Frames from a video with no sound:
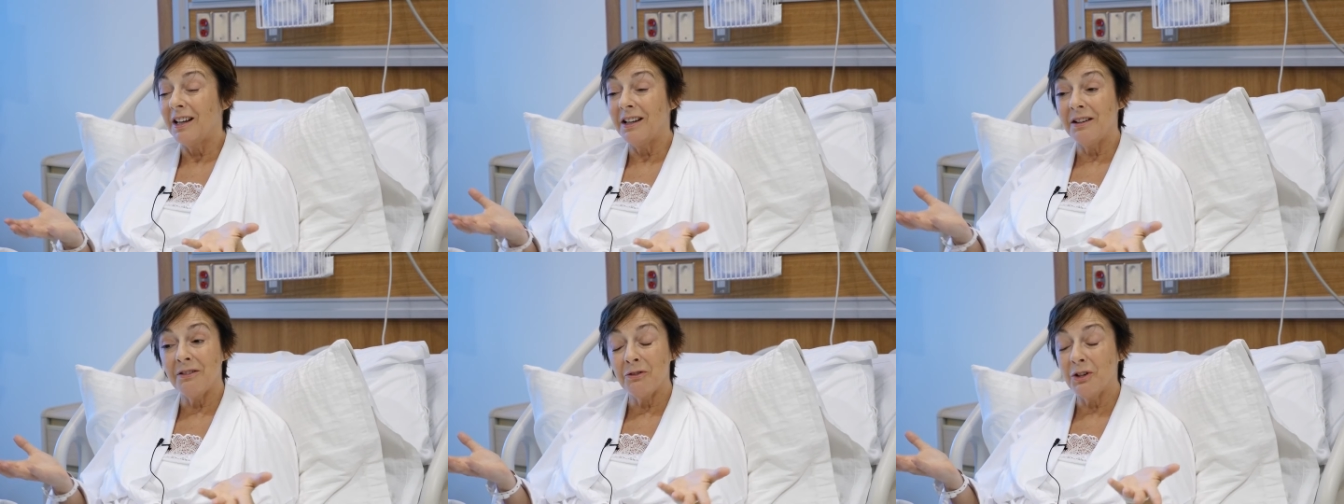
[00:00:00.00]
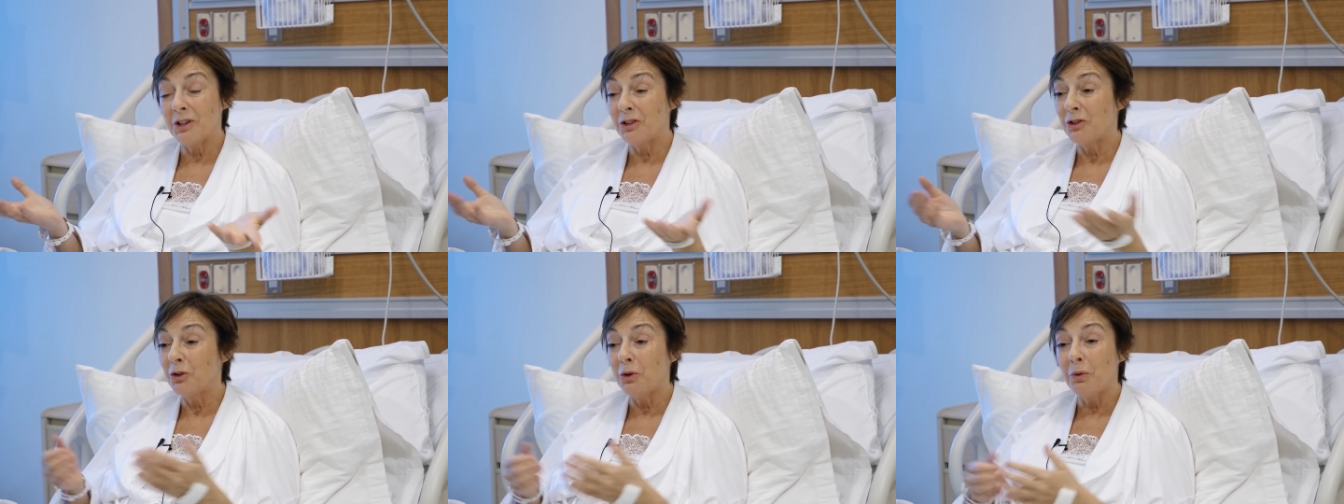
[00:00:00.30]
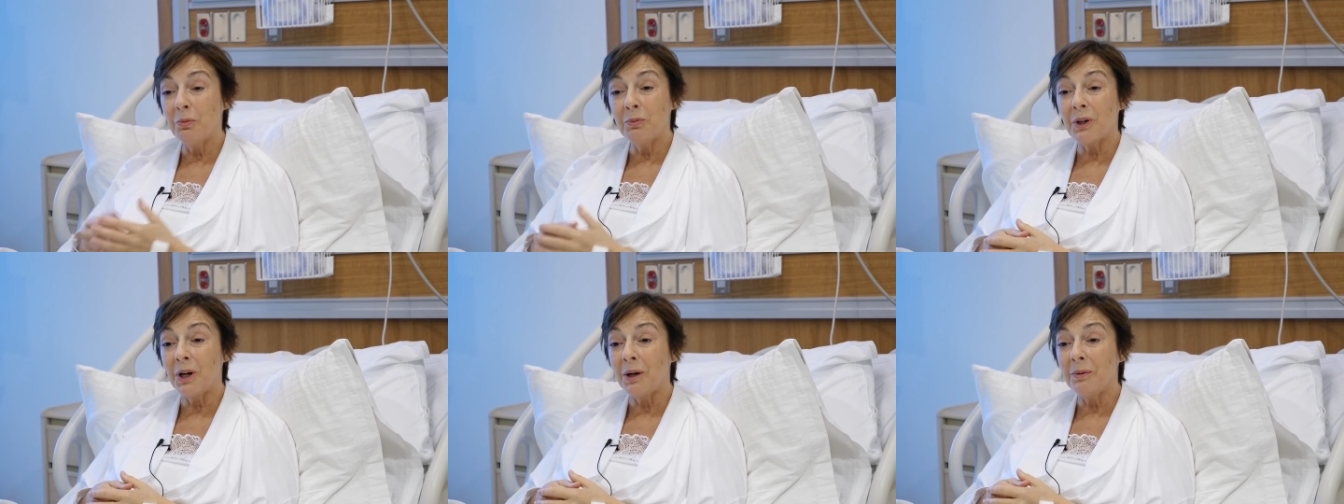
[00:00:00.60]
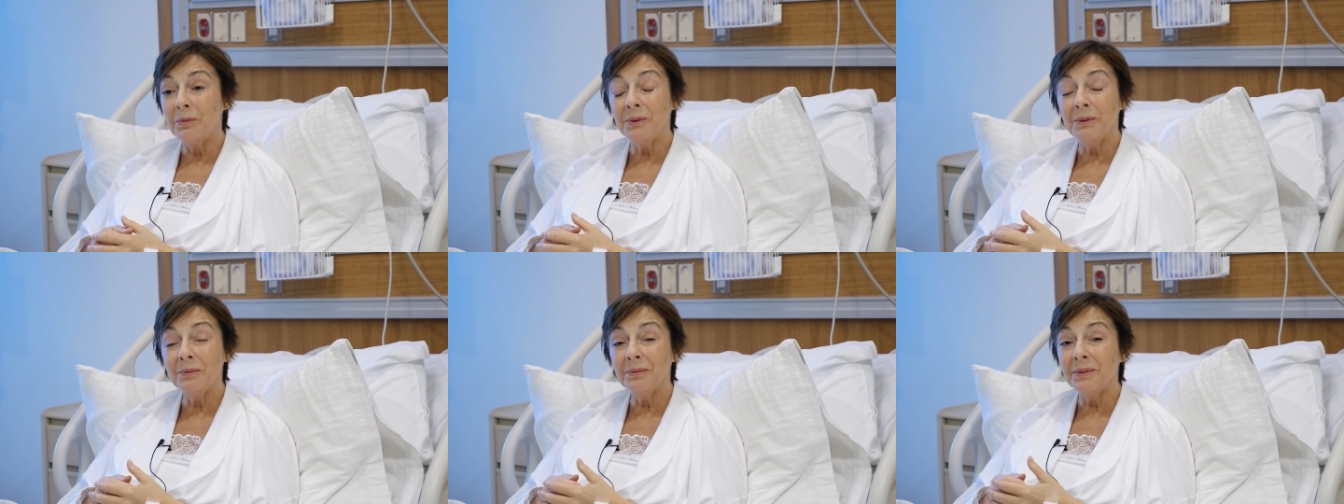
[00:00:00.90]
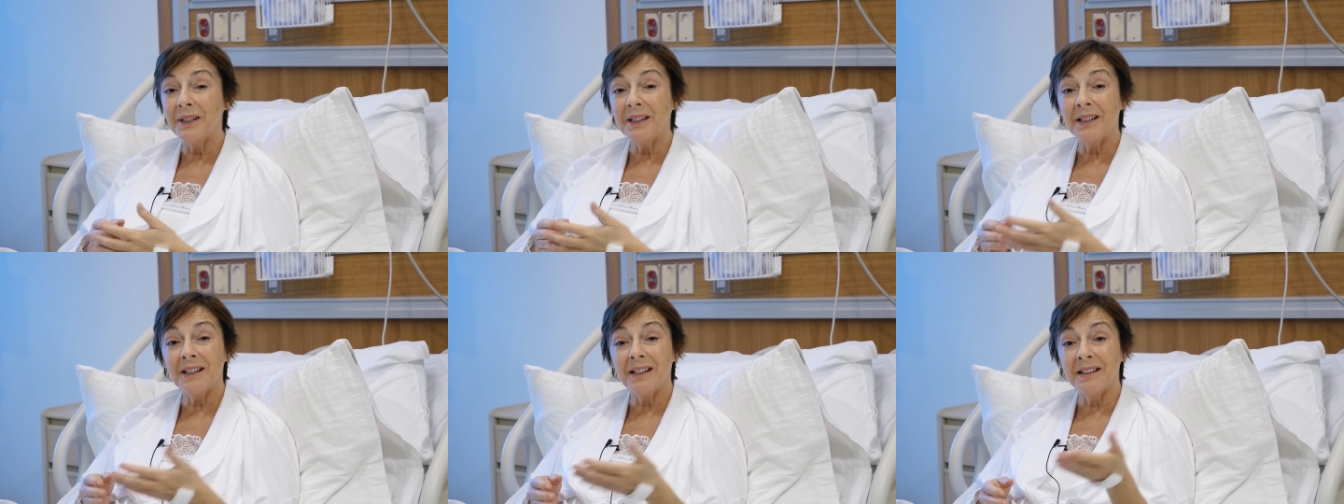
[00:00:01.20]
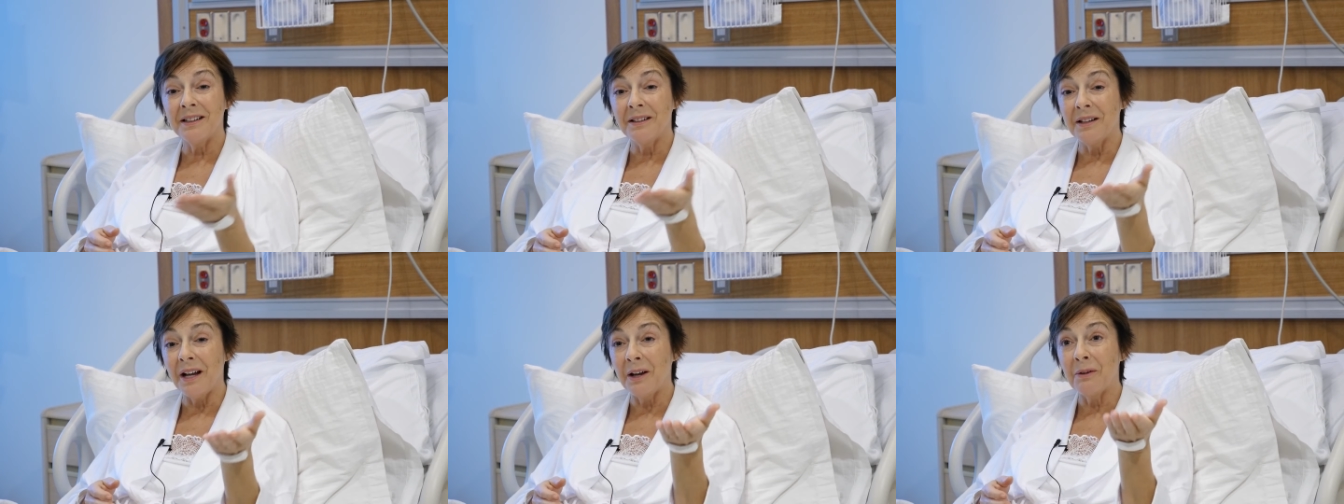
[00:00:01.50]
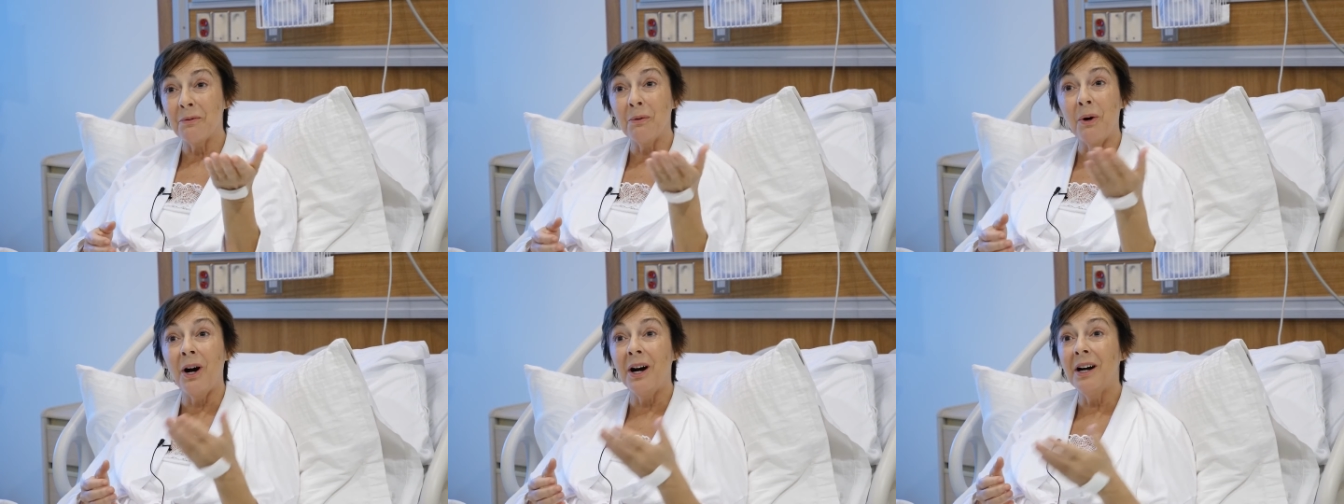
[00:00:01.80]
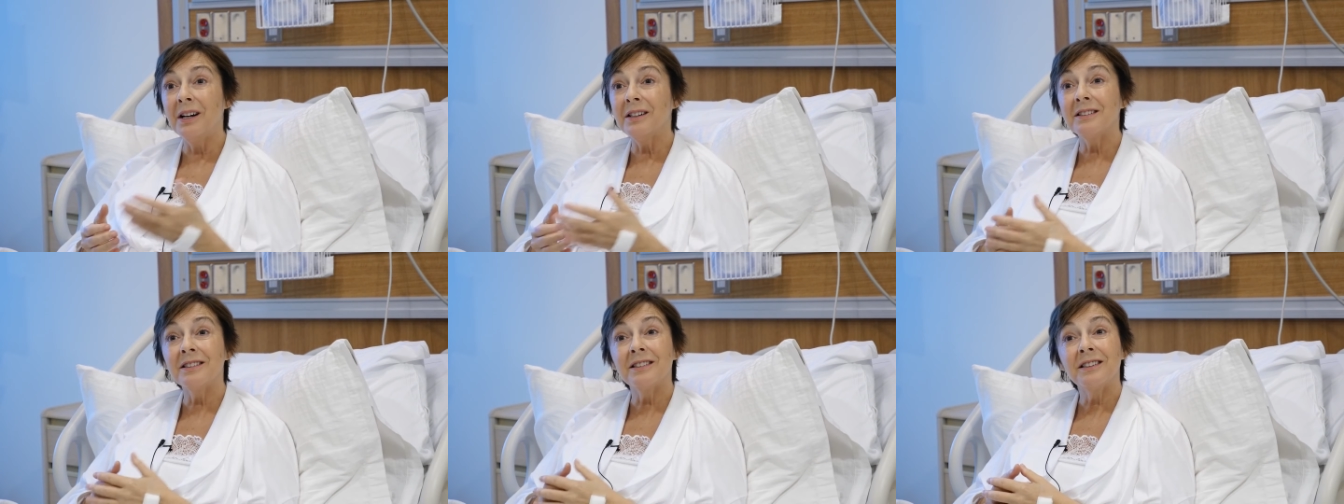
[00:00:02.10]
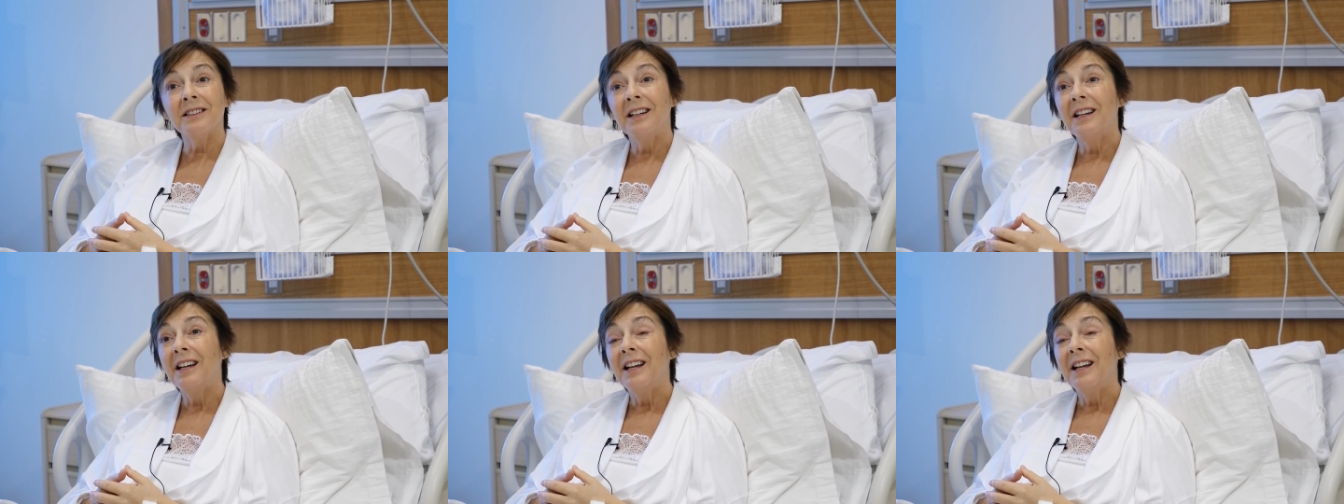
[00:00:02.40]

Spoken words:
with no problem, and I walked.